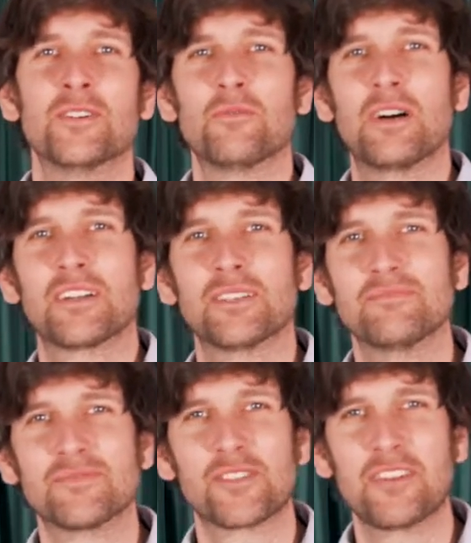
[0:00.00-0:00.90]

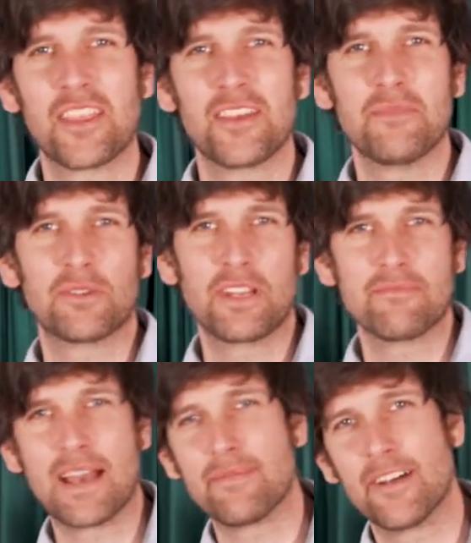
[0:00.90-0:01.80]
Welcome to another midweek
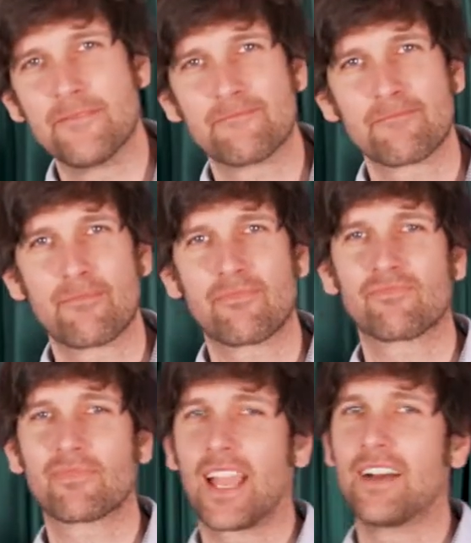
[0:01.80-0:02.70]
memo.
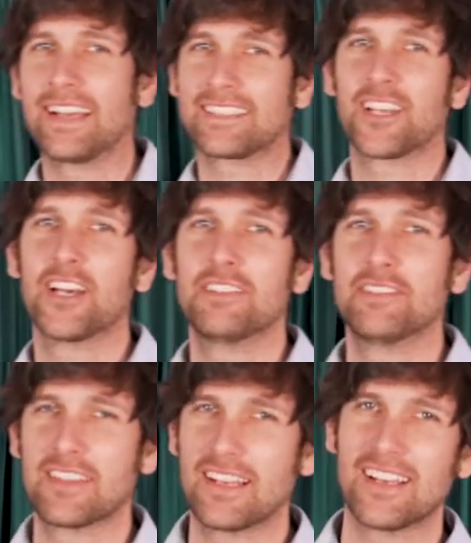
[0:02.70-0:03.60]
I've had COVID
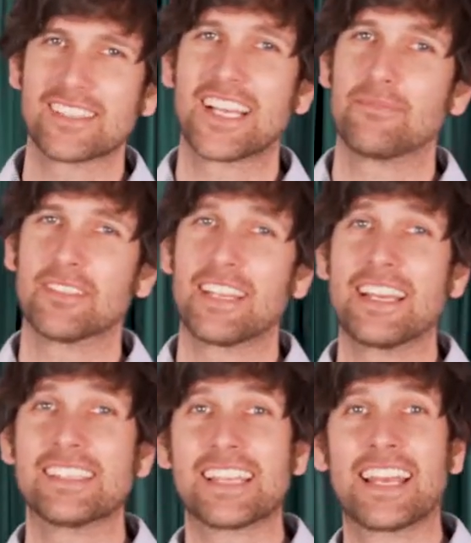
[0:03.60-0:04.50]
for the last couple of
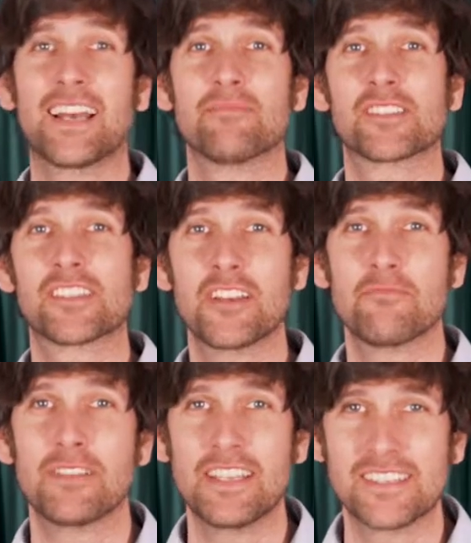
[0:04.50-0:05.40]
days, and I'm so
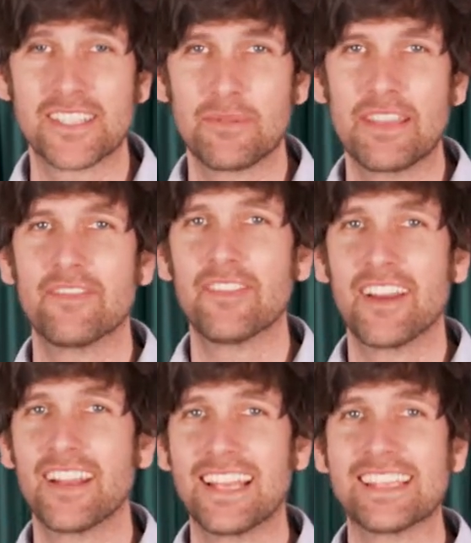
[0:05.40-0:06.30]
pleased to be
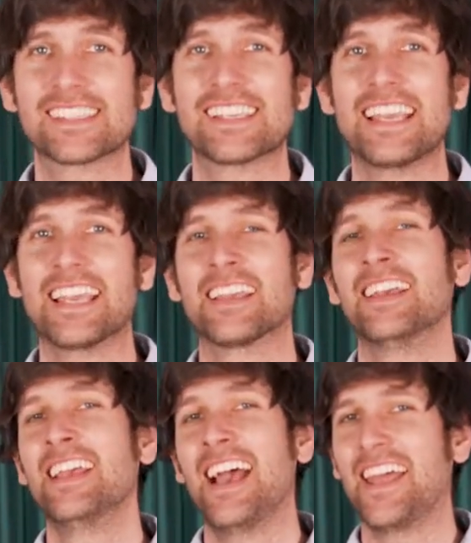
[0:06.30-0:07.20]
finally seeing
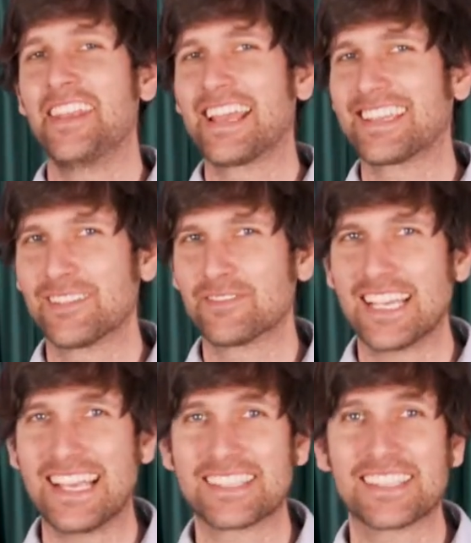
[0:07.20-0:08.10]
a negative
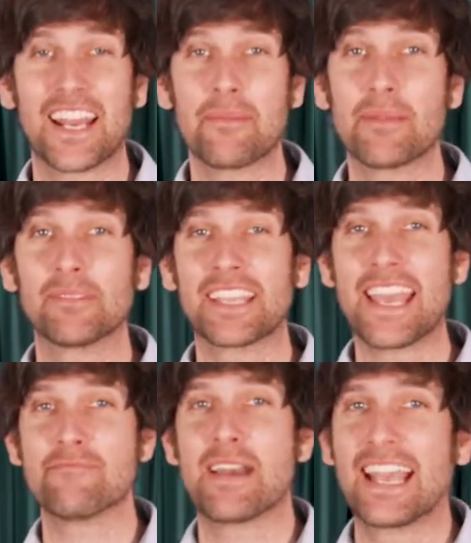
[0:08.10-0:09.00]
test, and I'm able to
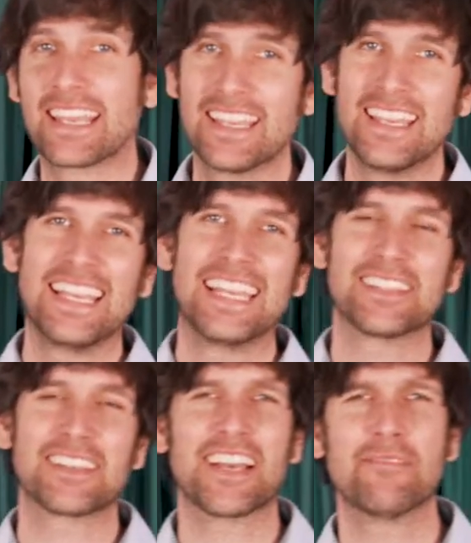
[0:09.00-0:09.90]
get back into
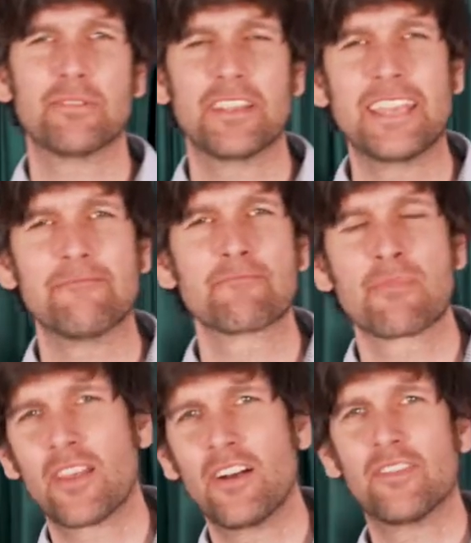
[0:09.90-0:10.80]
the company
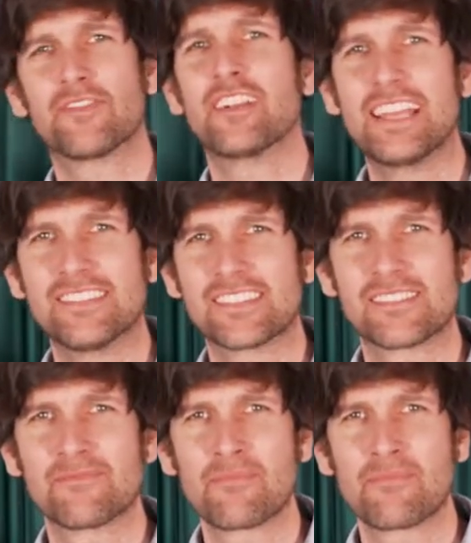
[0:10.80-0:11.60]
of friends.